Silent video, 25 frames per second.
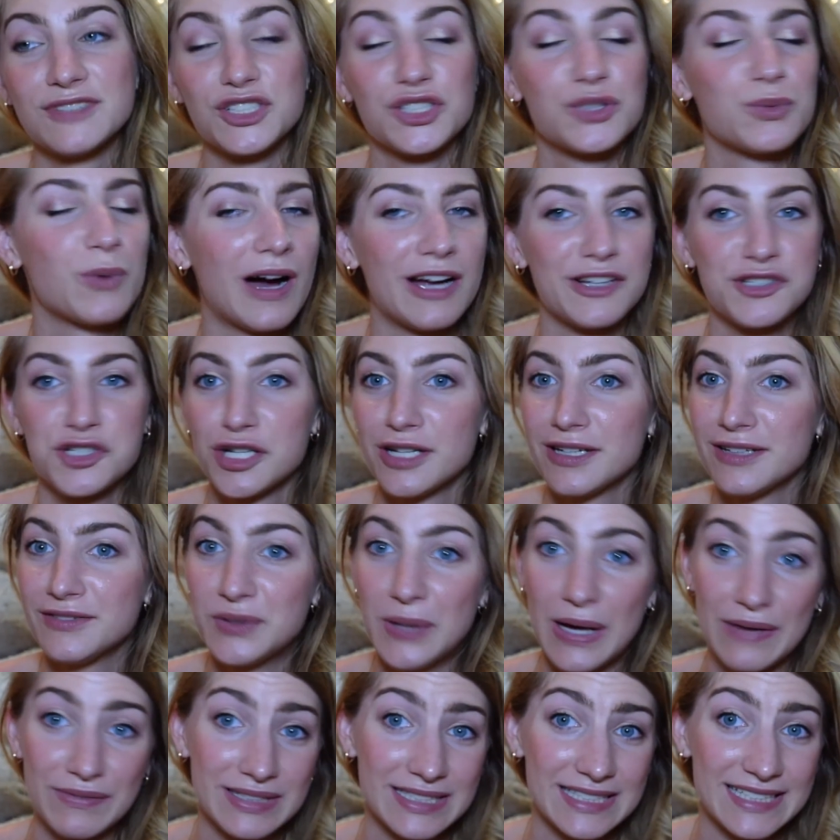Just watch it if
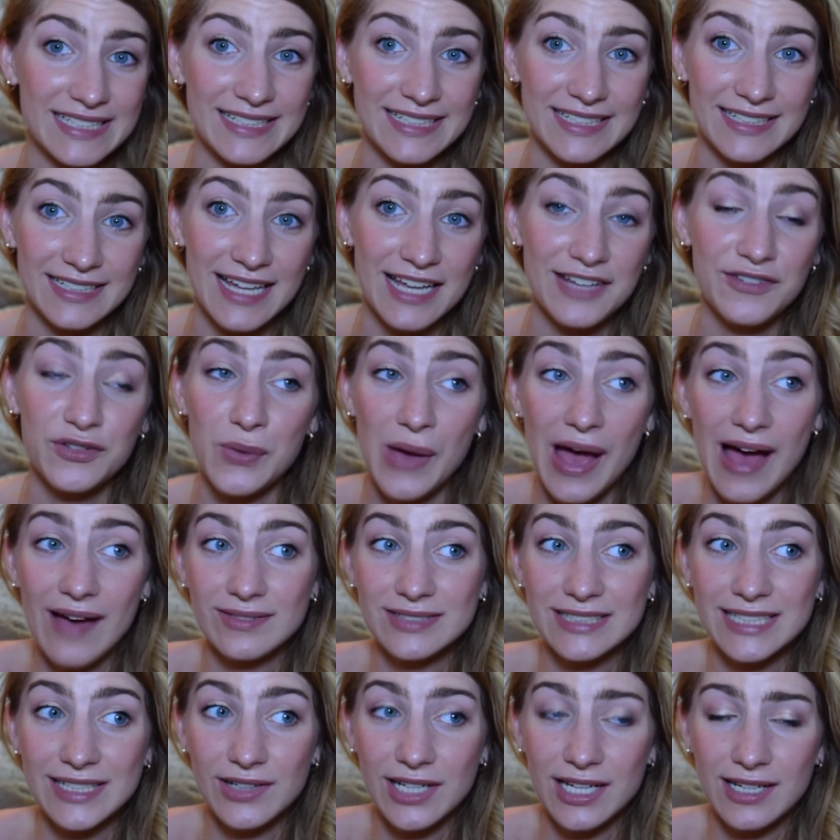you haven't seen it, and if you
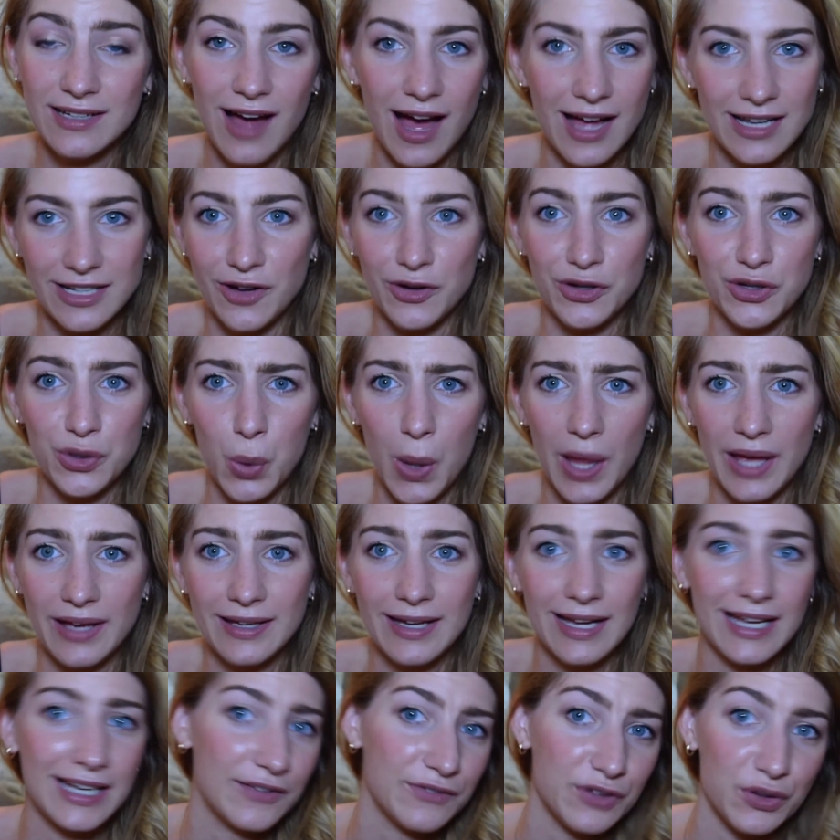have seen it, I know you
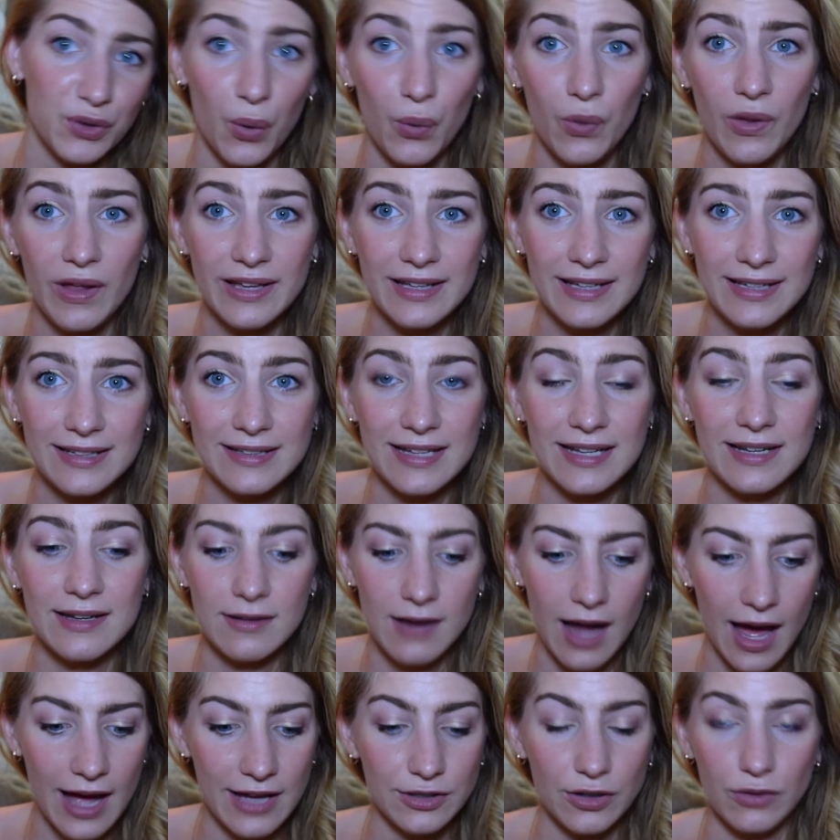like it, and if you don't like it,
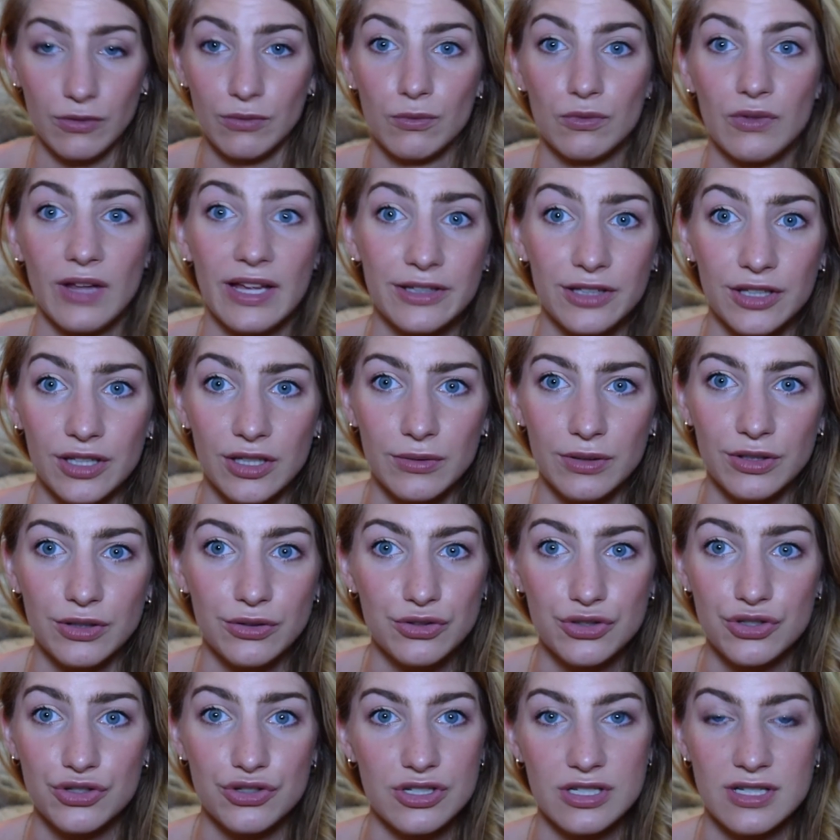then I don't like you and you
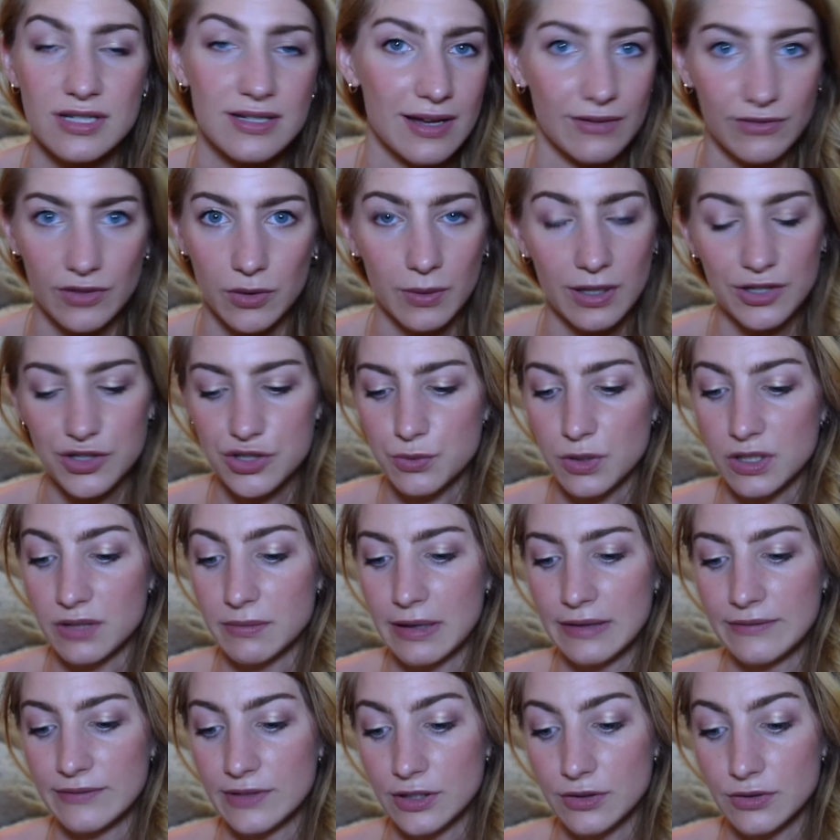should just never watch one of
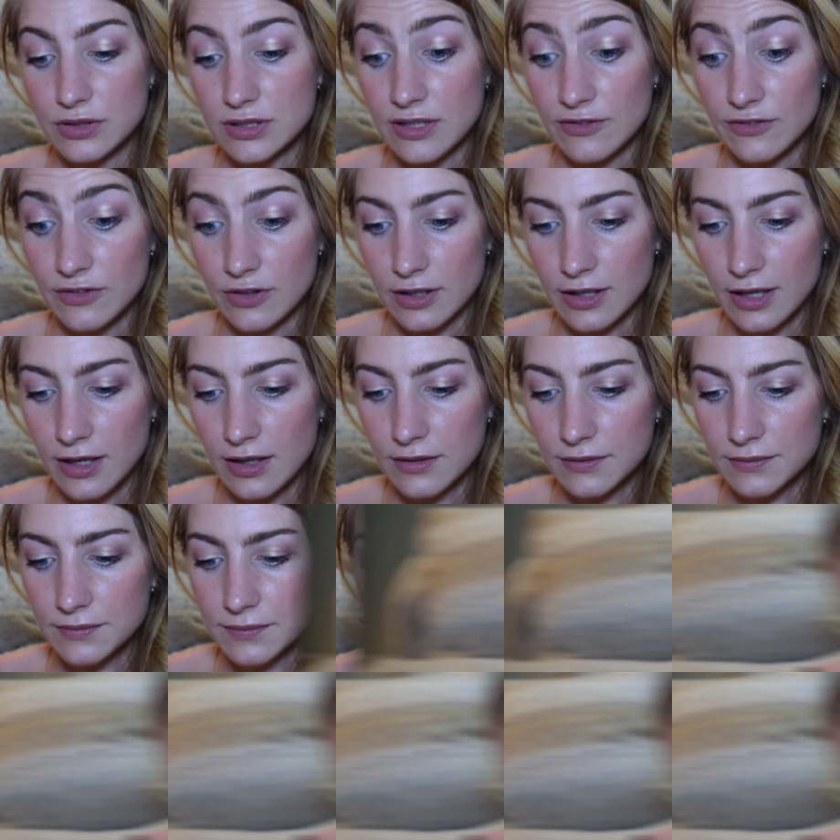my videos ever again.